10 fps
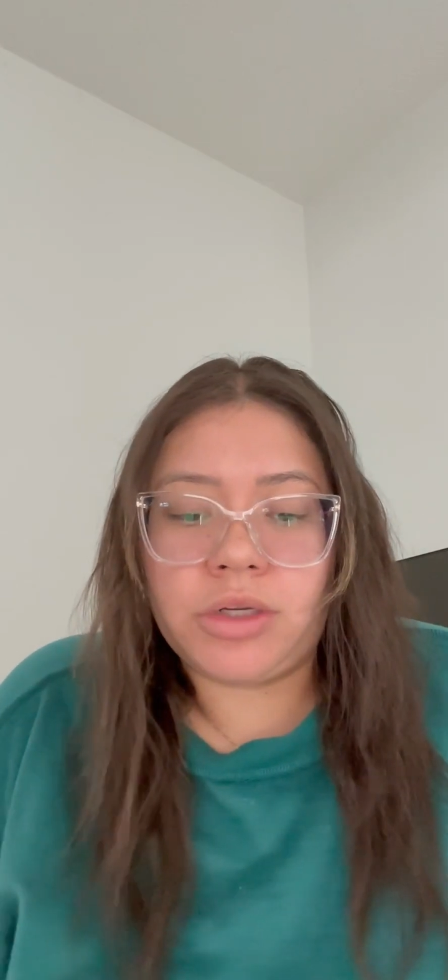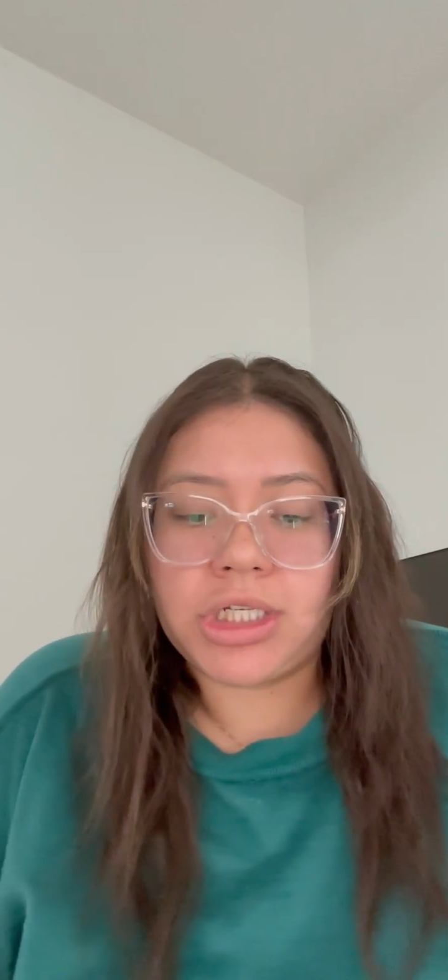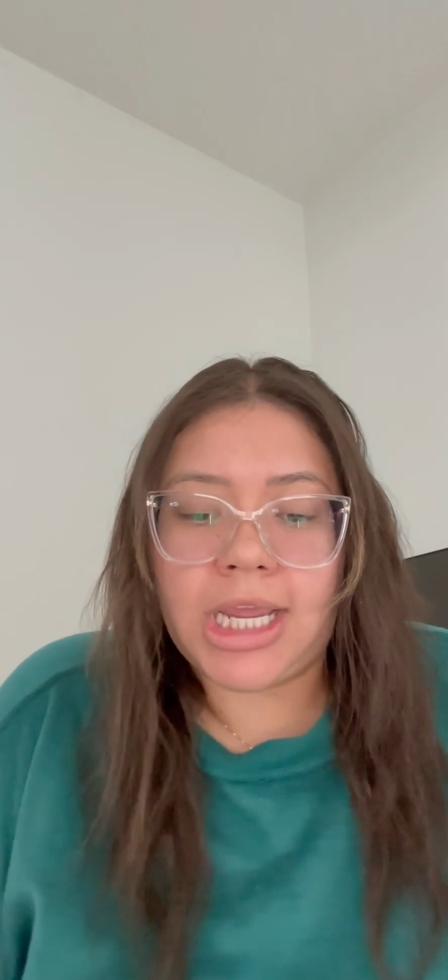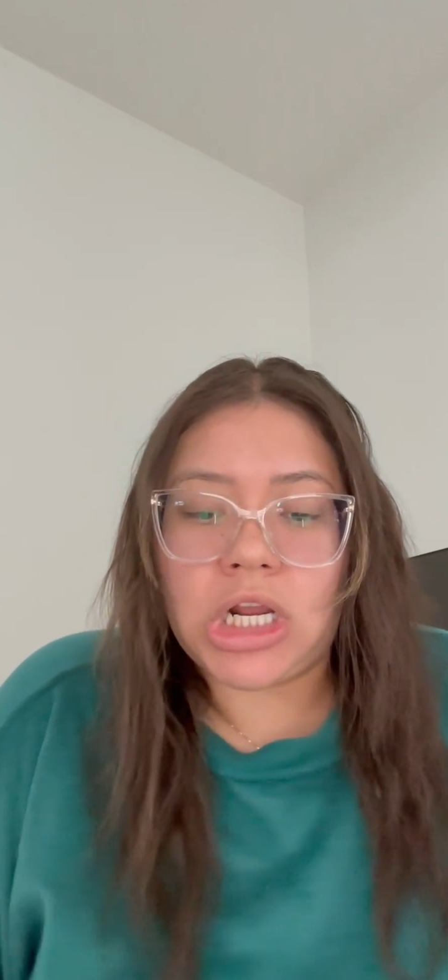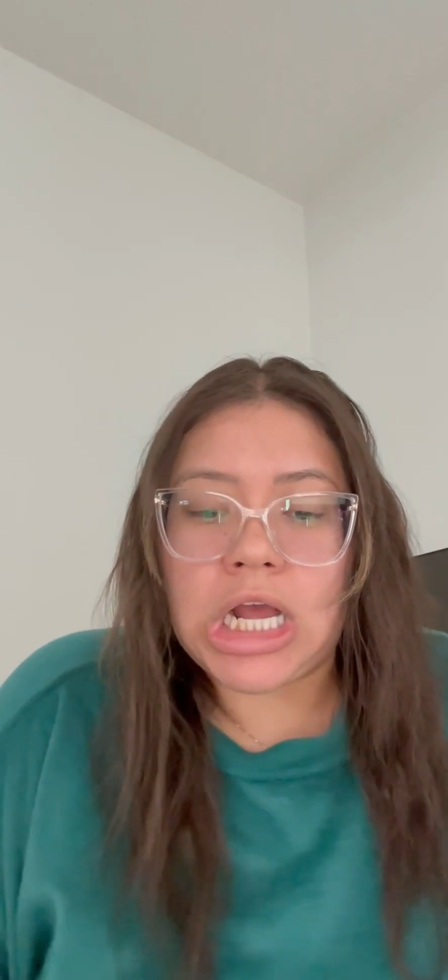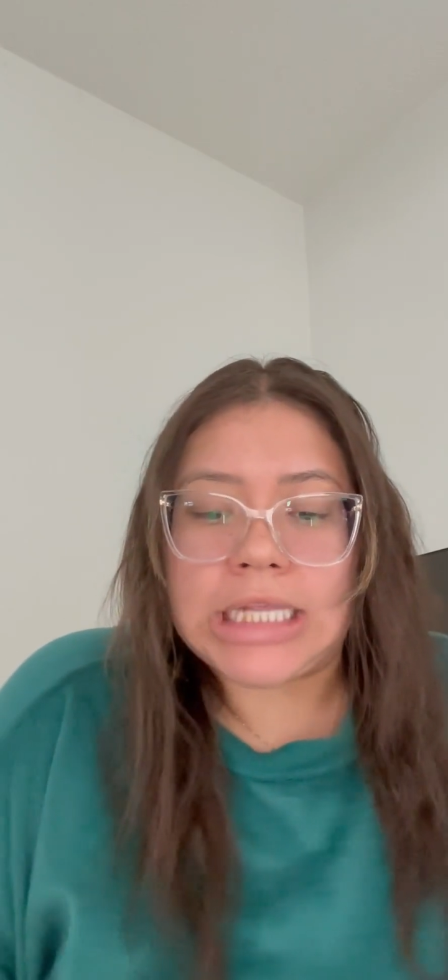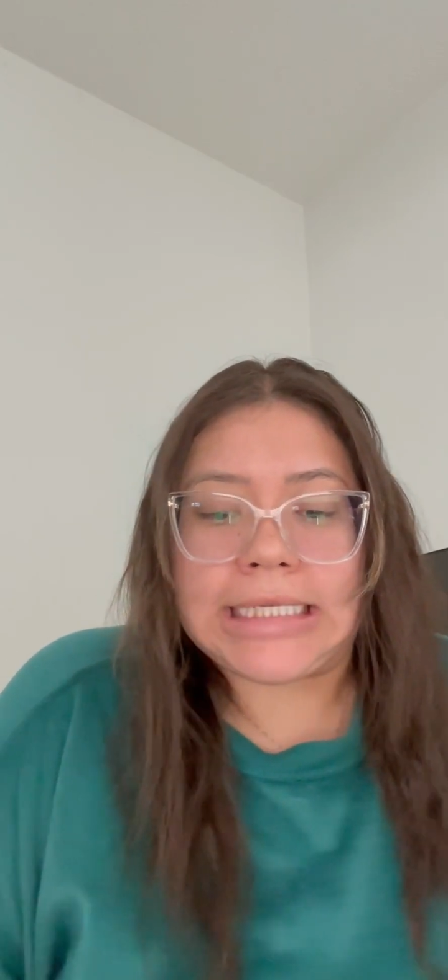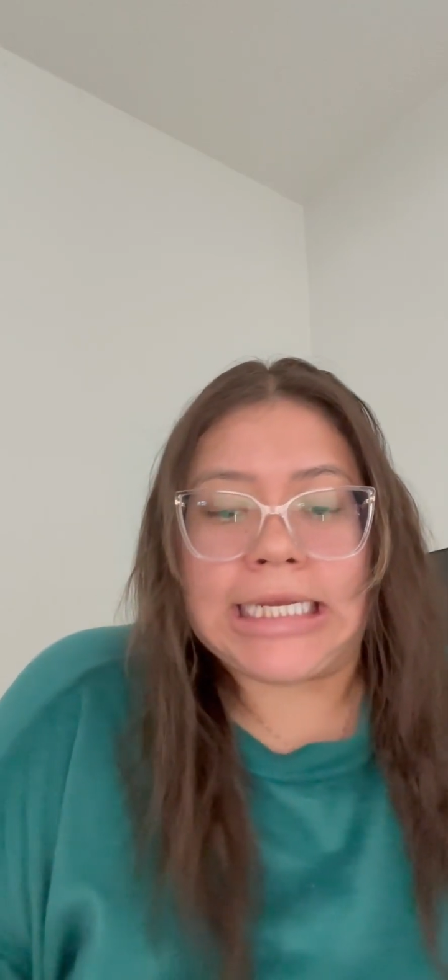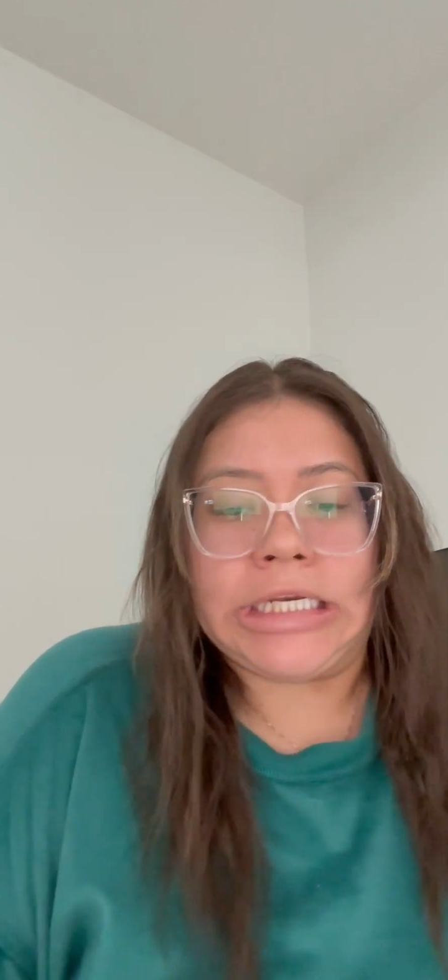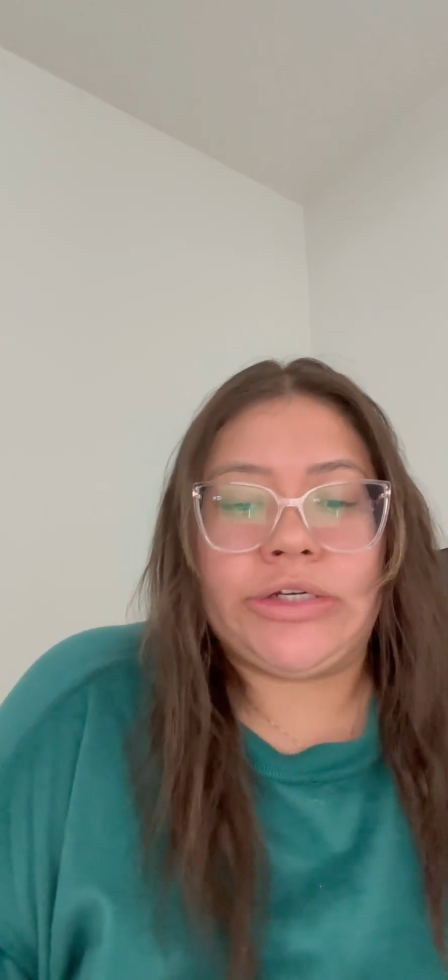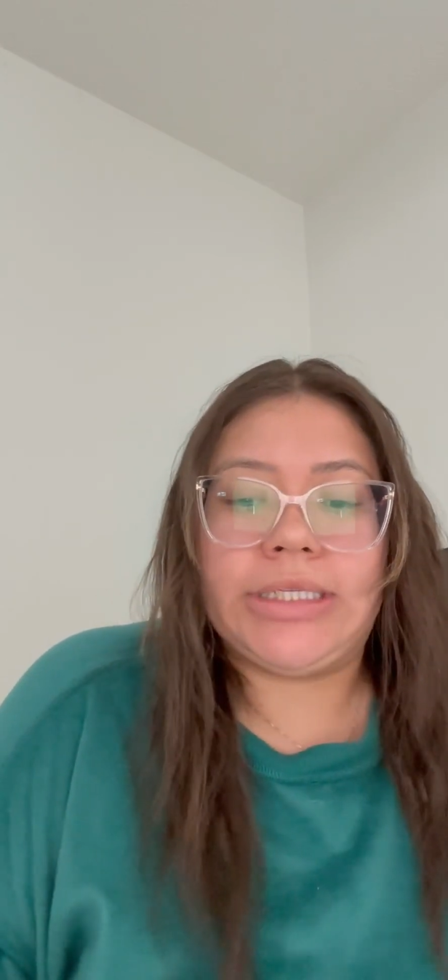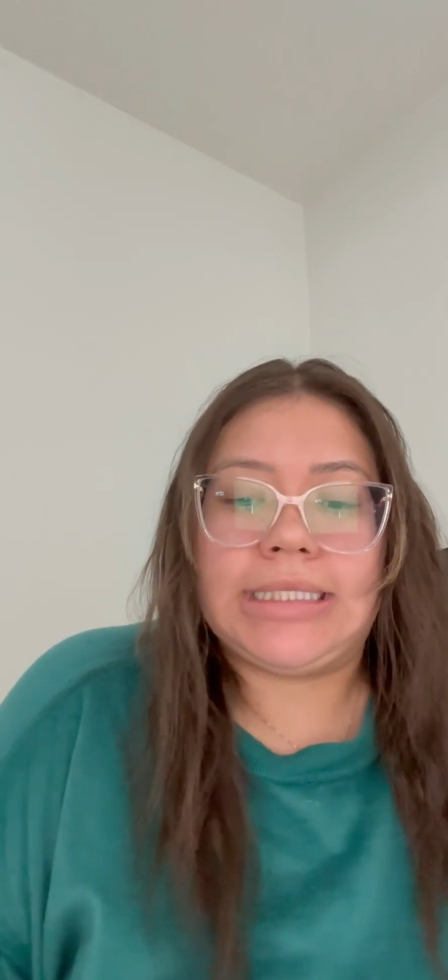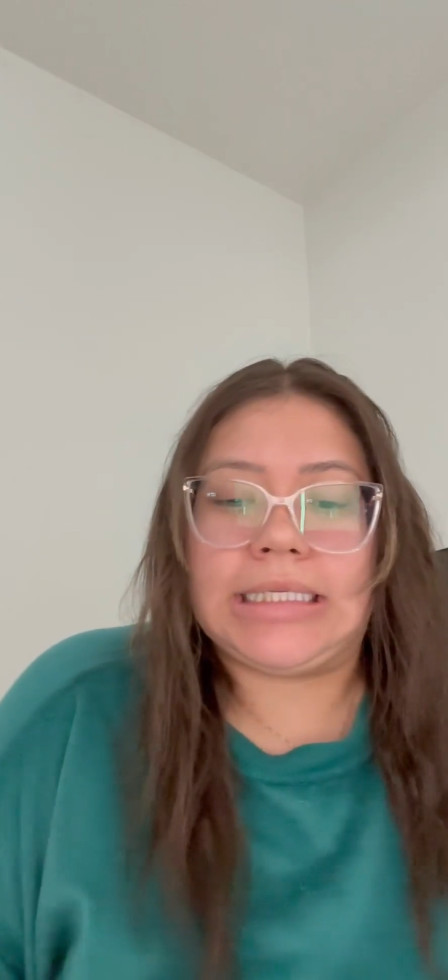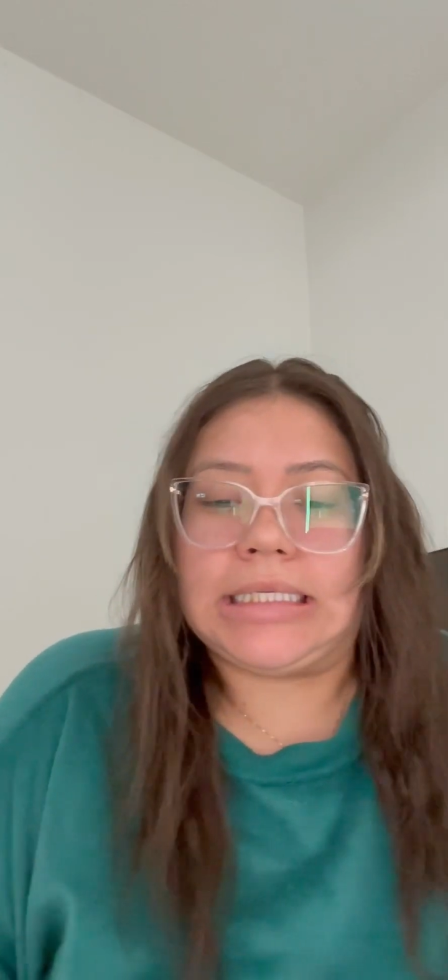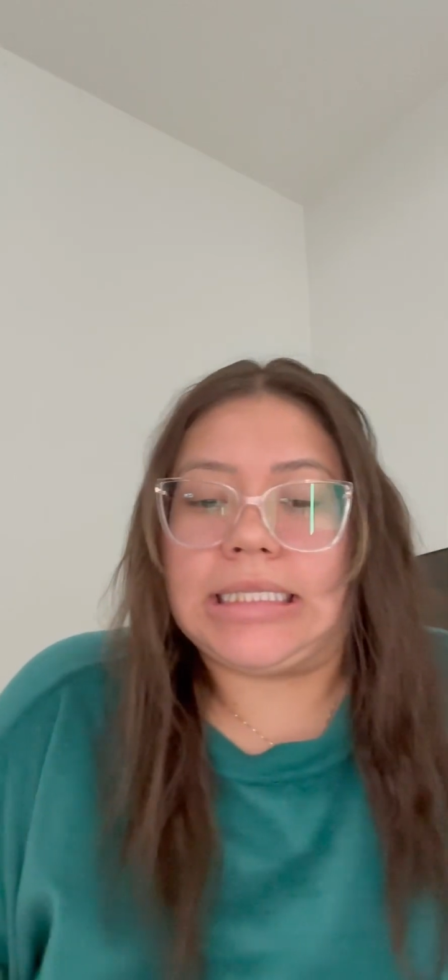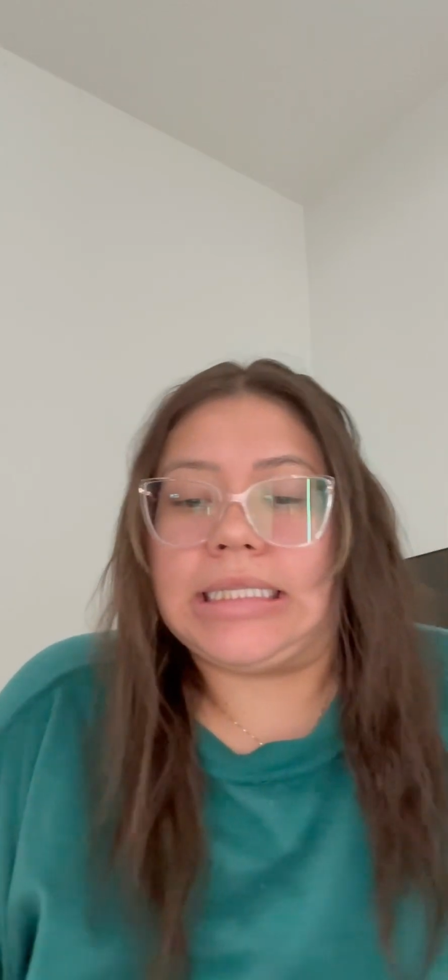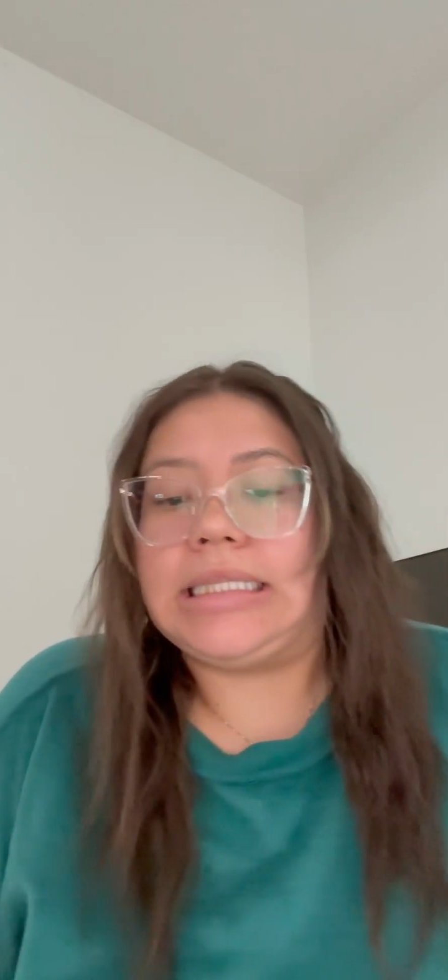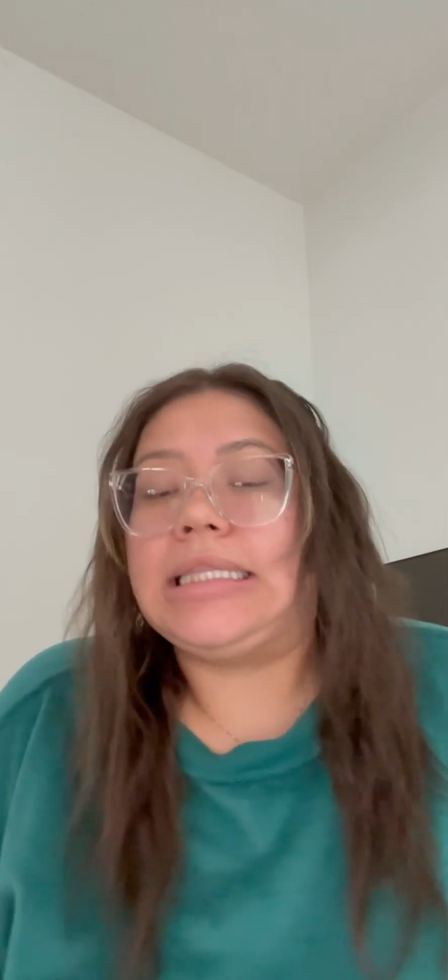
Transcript: which can cause a hindrance in